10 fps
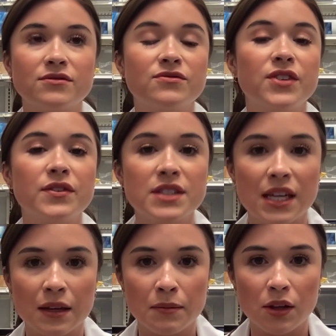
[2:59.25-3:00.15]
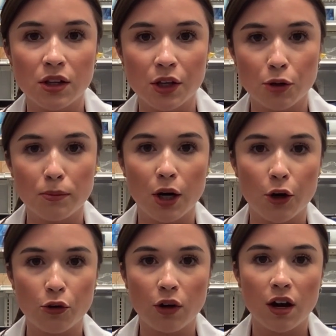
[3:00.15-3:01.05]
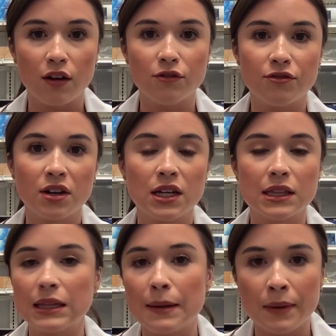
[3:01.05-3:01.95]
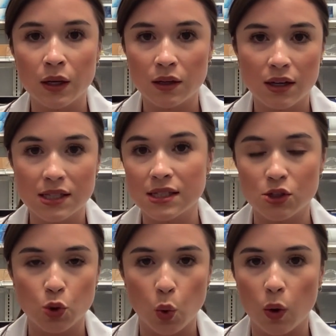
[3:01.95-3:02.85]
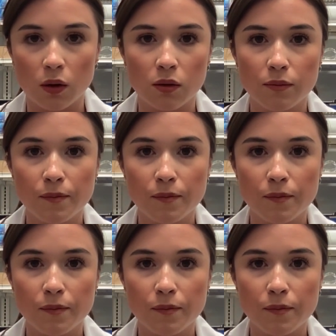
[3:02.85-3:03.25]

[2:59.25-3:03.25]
15 milliliter bottle of lemon essential oil